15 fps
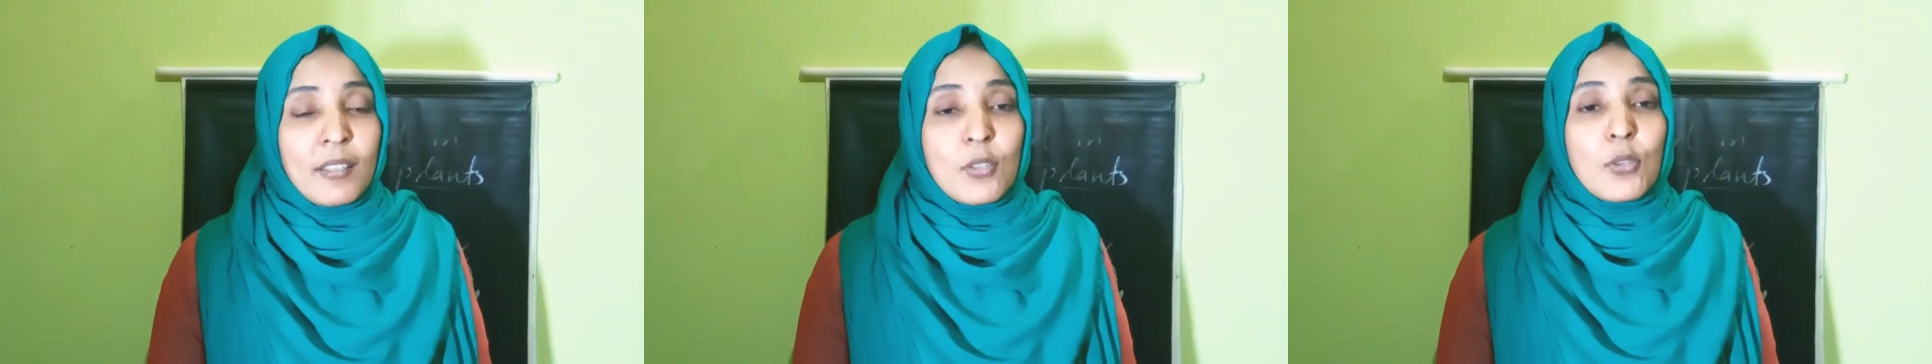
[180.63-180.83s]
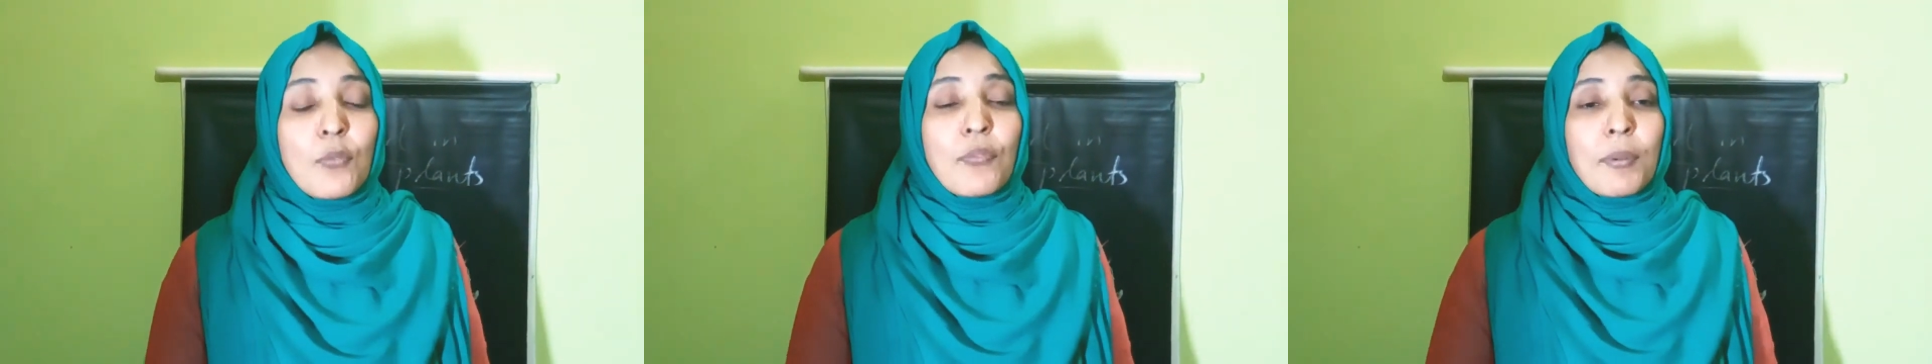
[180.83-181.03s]

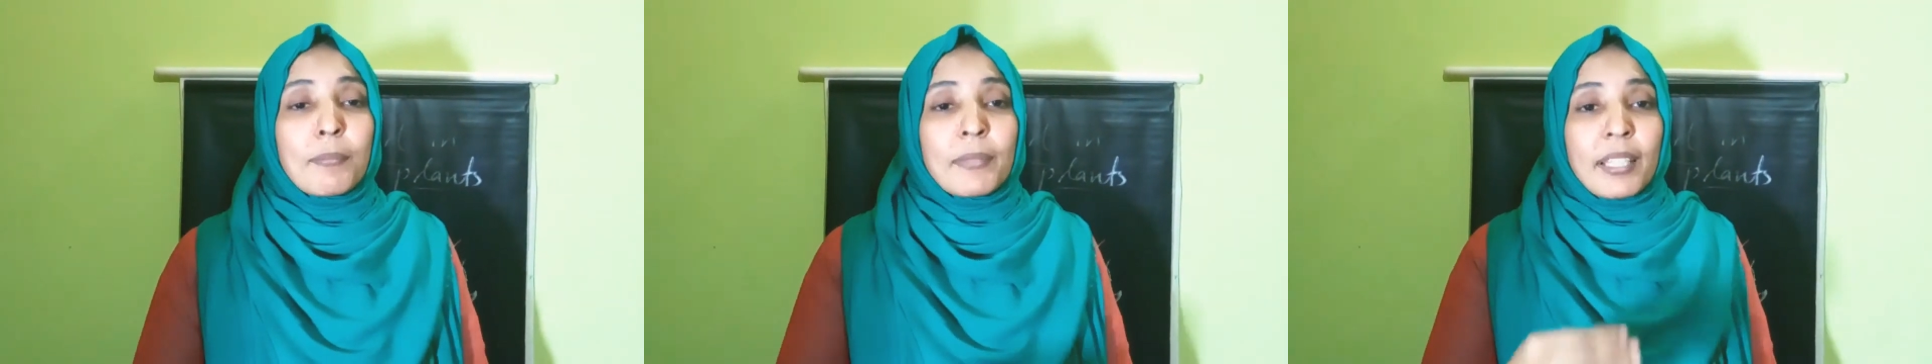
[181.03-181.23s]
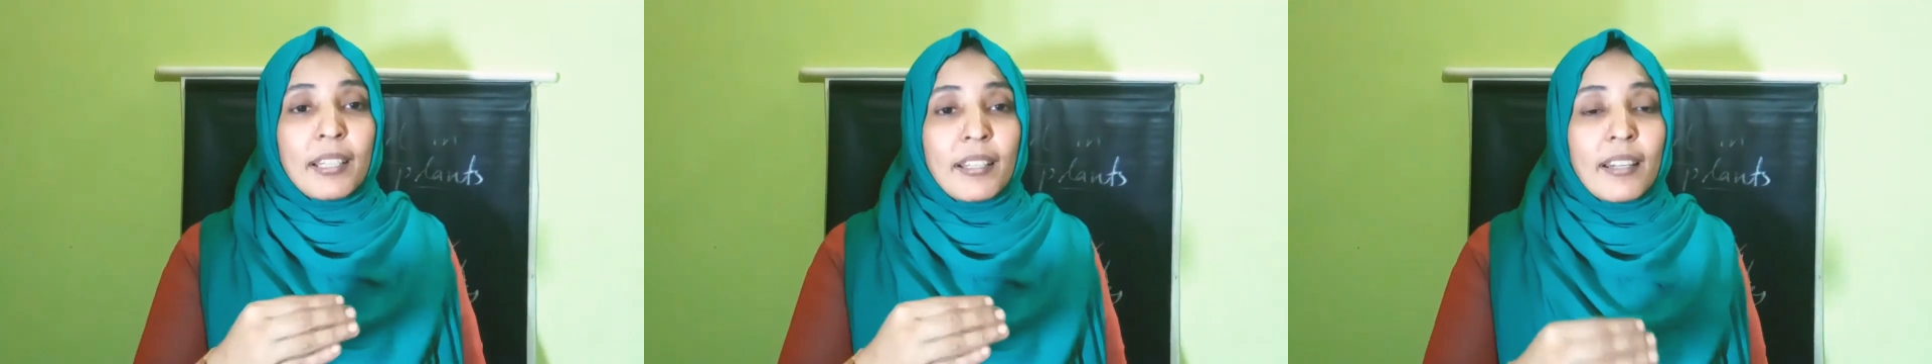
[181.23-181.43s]
So from
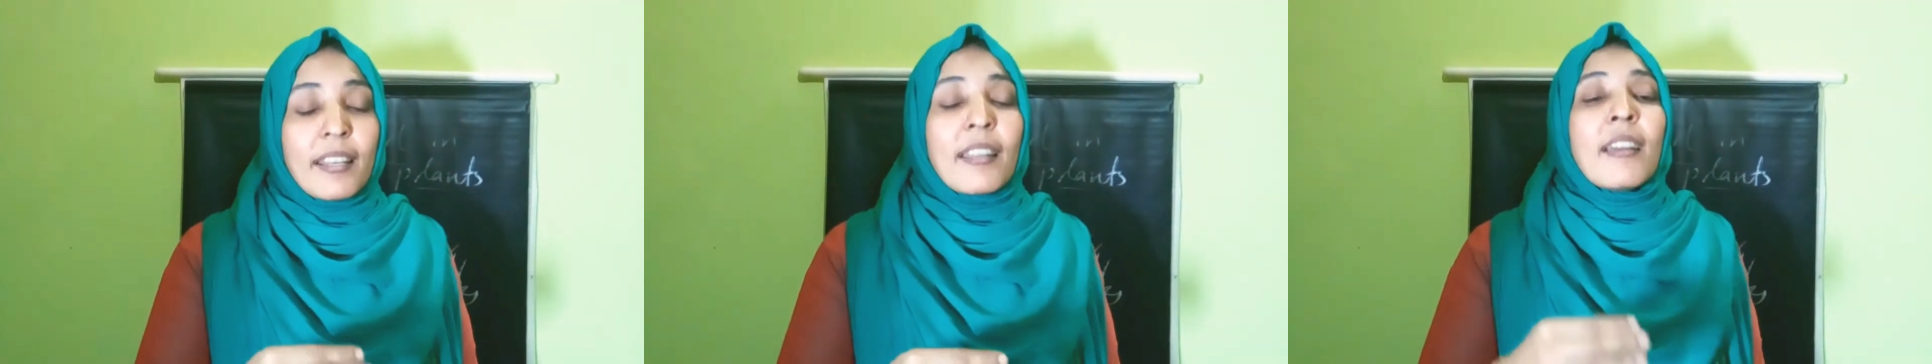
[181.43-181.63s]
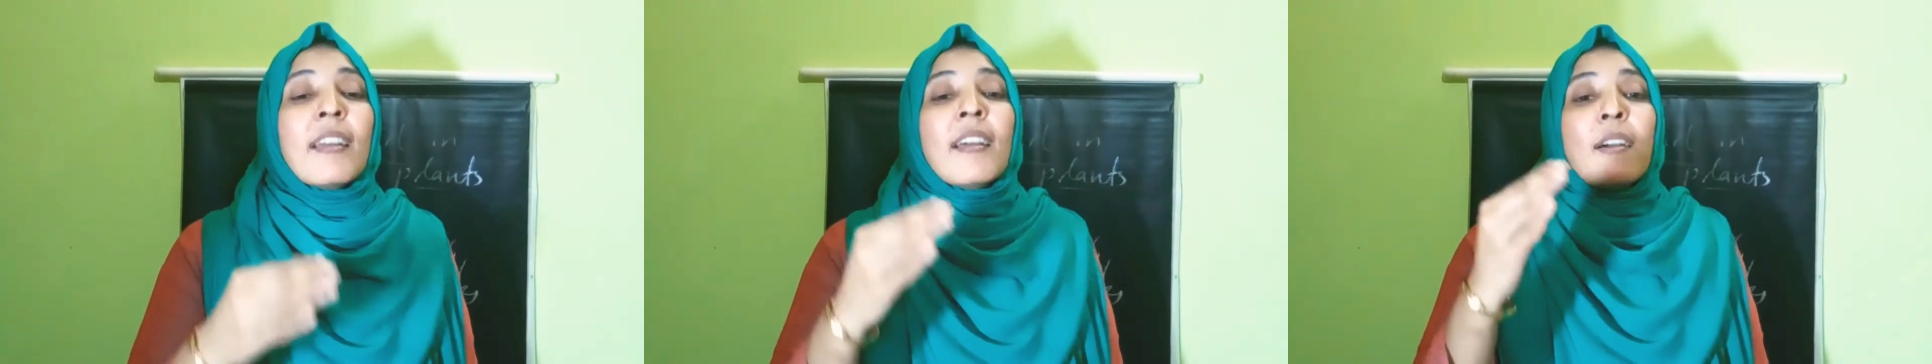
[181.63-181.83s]

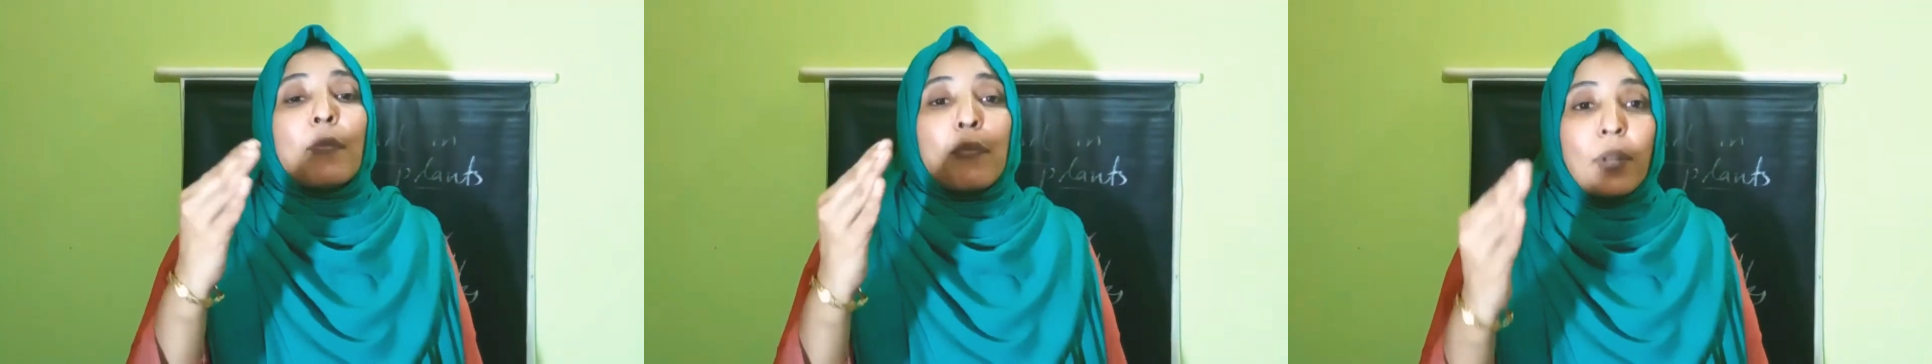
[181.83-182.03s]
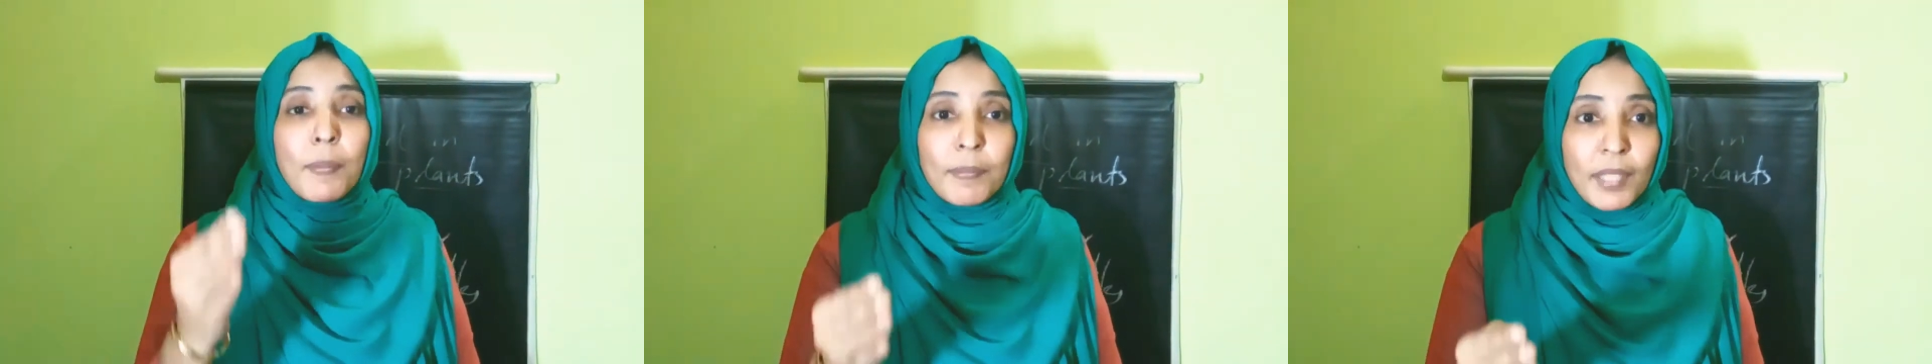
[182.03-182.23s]

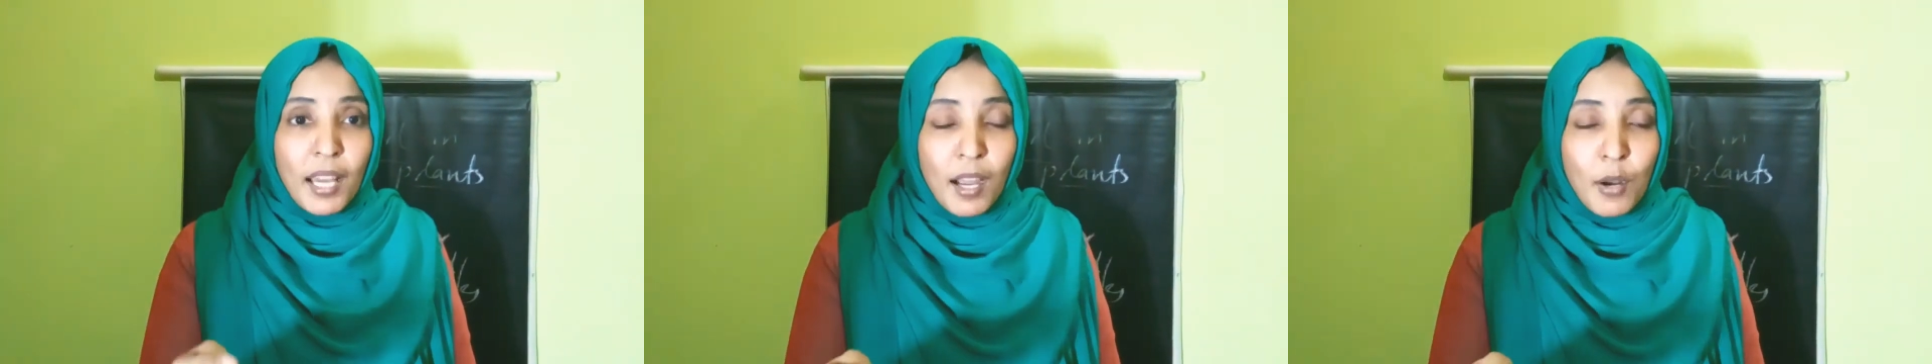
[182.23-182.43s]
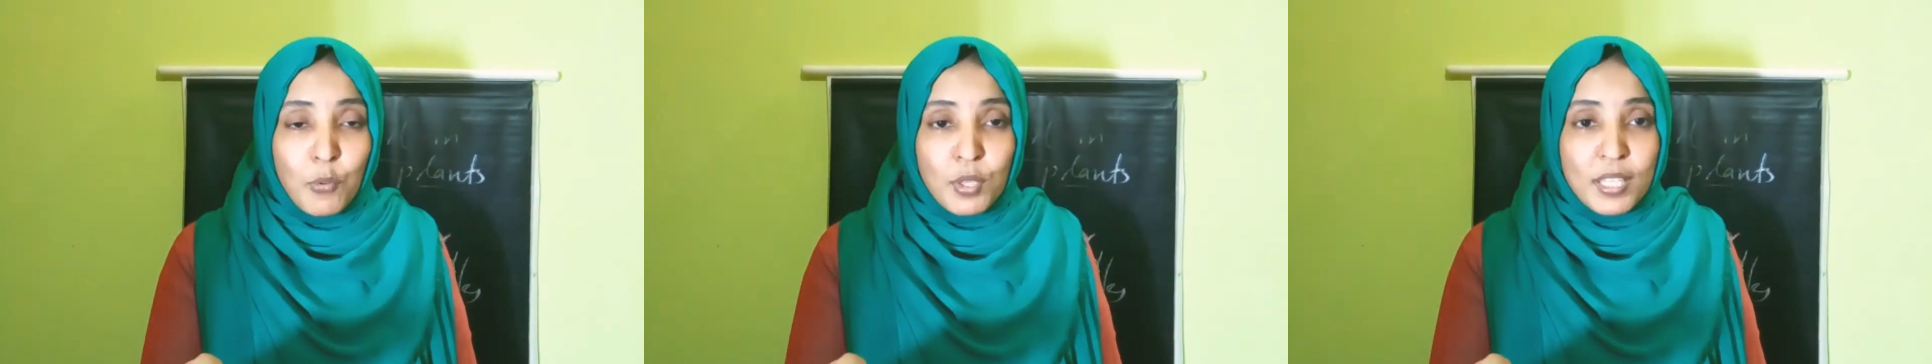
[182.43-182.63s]
the
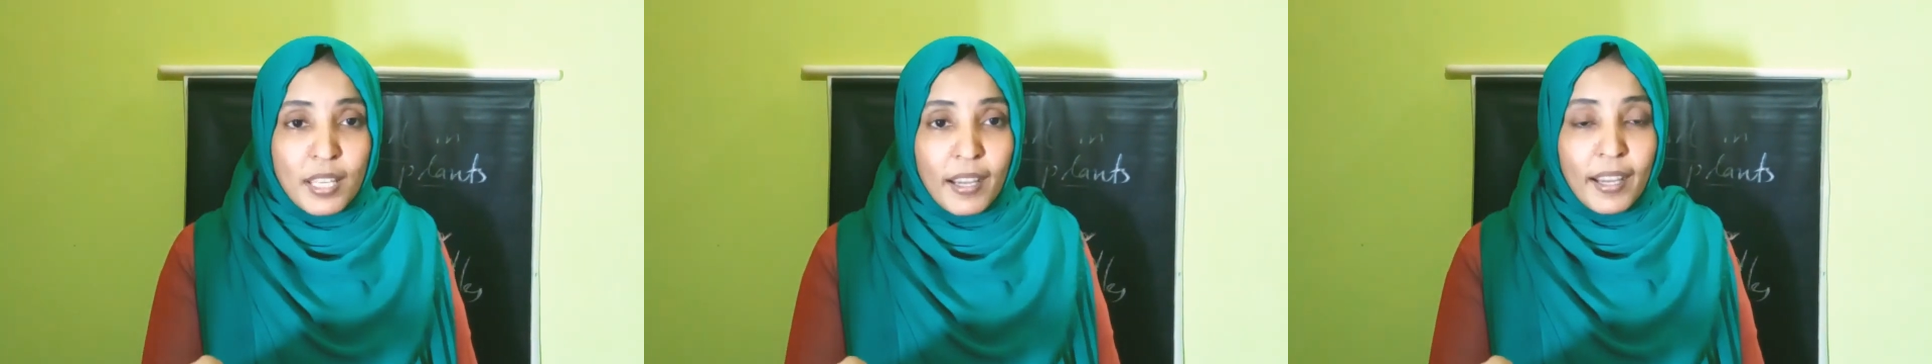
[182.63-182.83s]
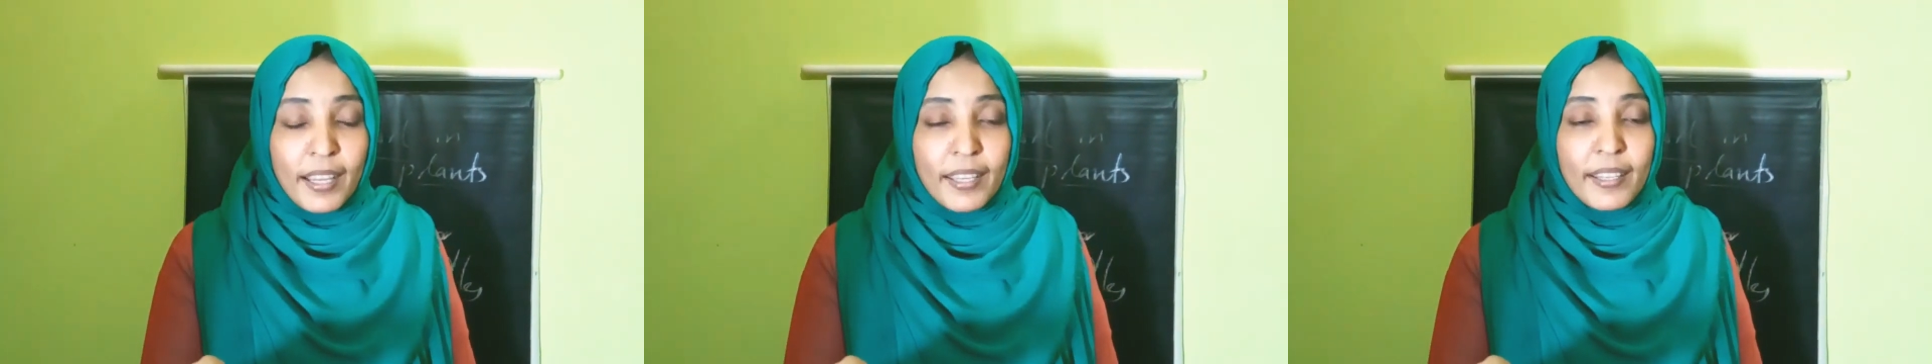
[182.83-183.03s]

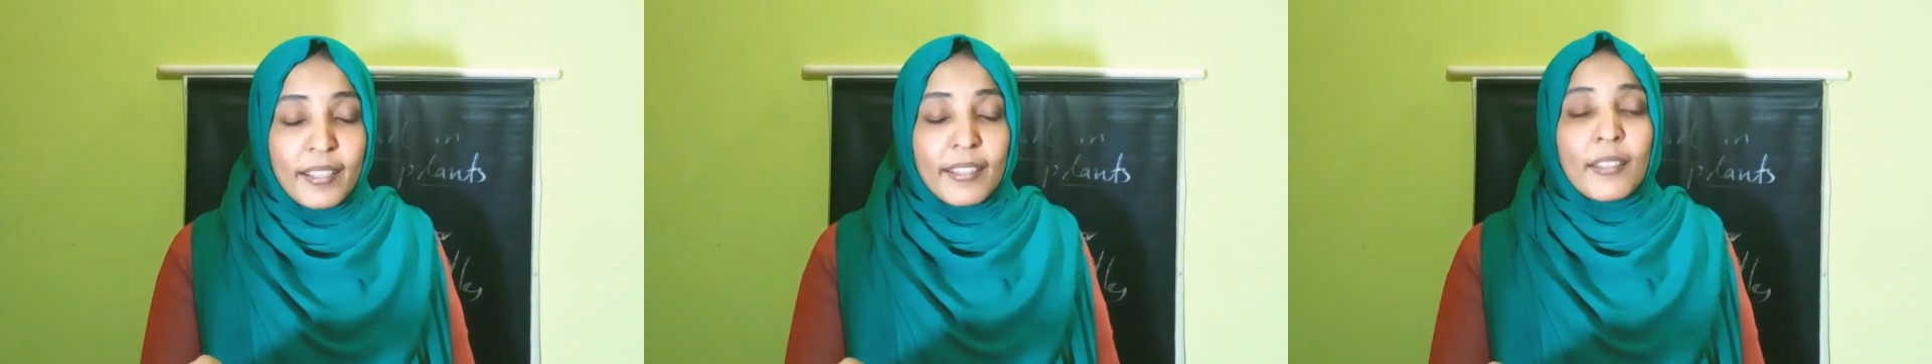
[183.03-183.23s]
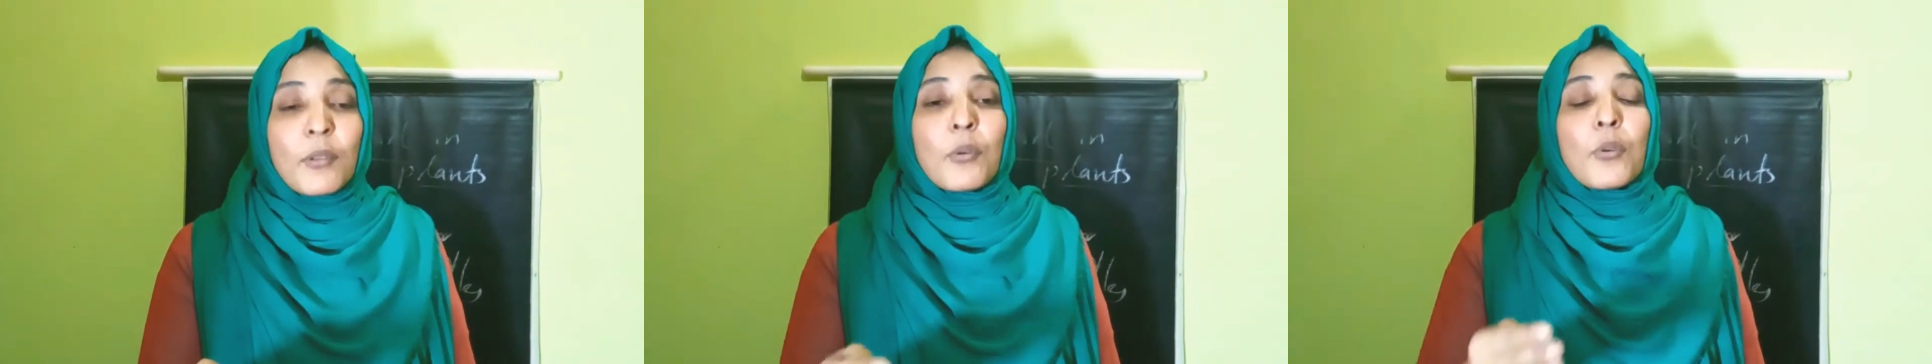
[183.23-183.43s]

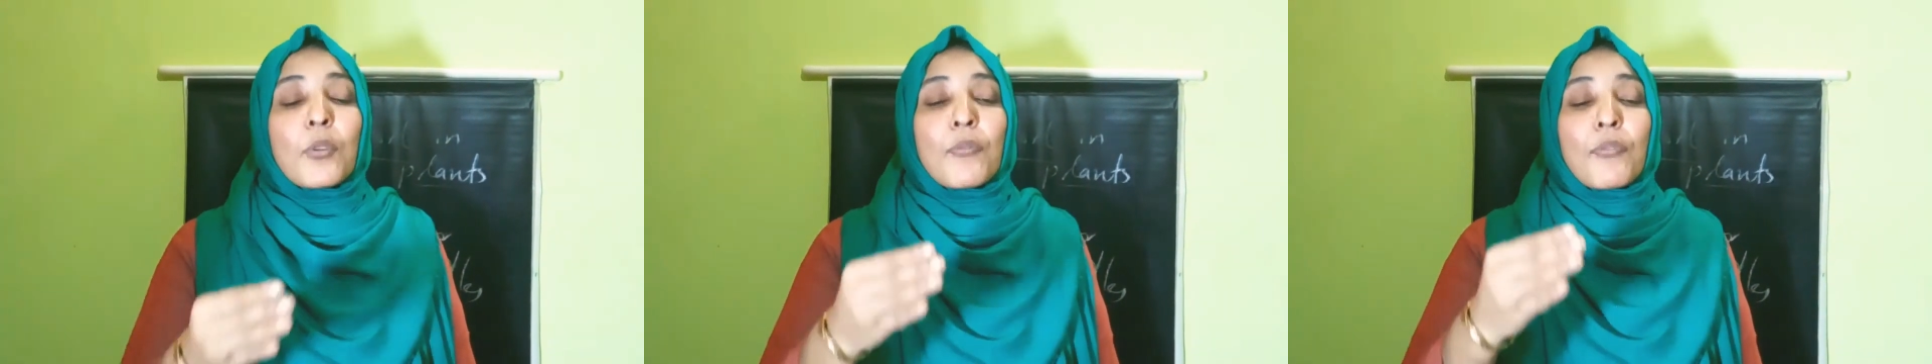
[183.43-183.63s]
outside or